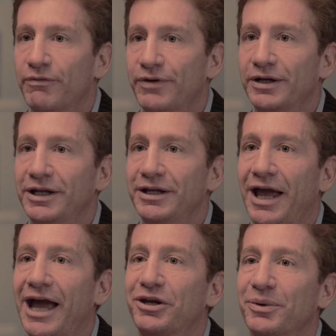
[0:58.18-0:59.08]
a fairly
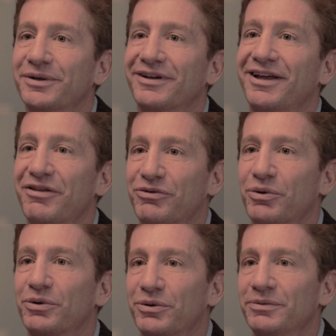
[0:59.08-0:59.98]
accurate uh,
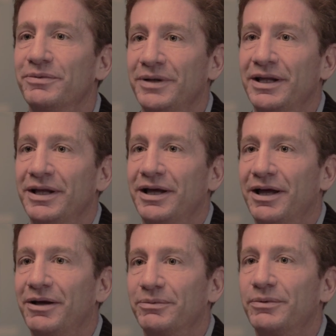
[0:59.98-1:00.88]
historical
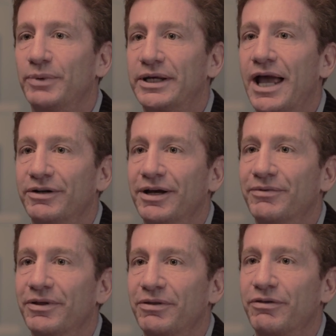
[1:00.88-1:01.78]
uh, recounting of
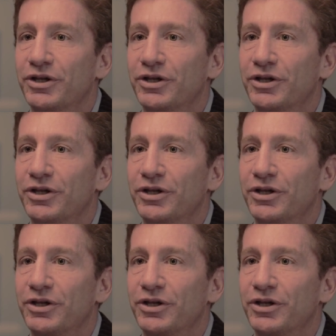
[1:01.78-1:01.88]
the, the